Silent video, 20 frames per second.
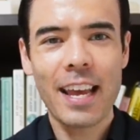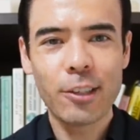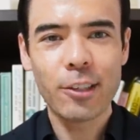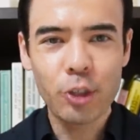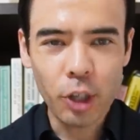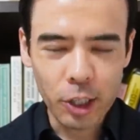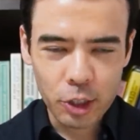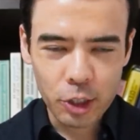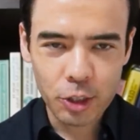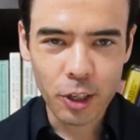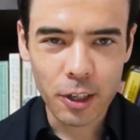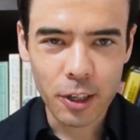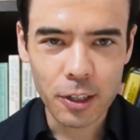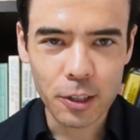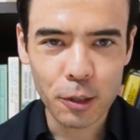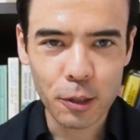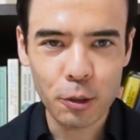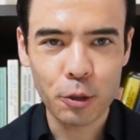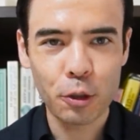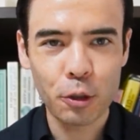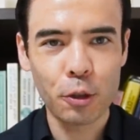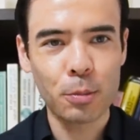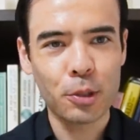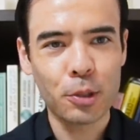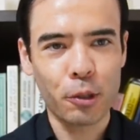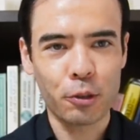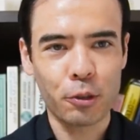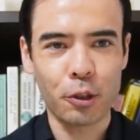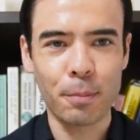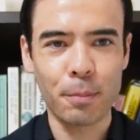Just started YouTube,
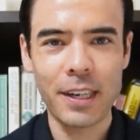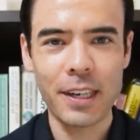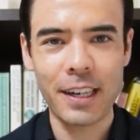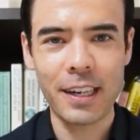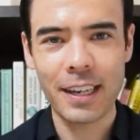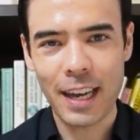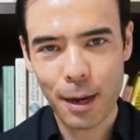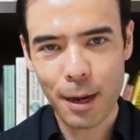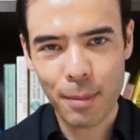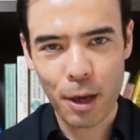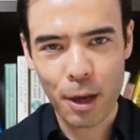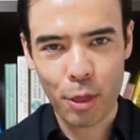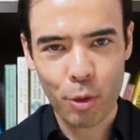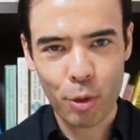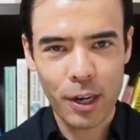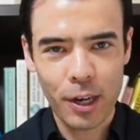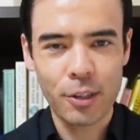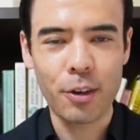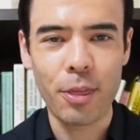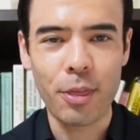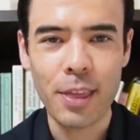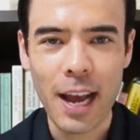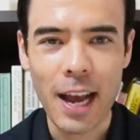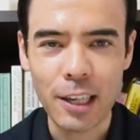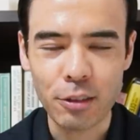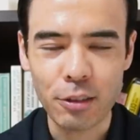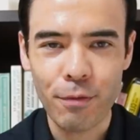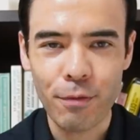social media, got about 300,000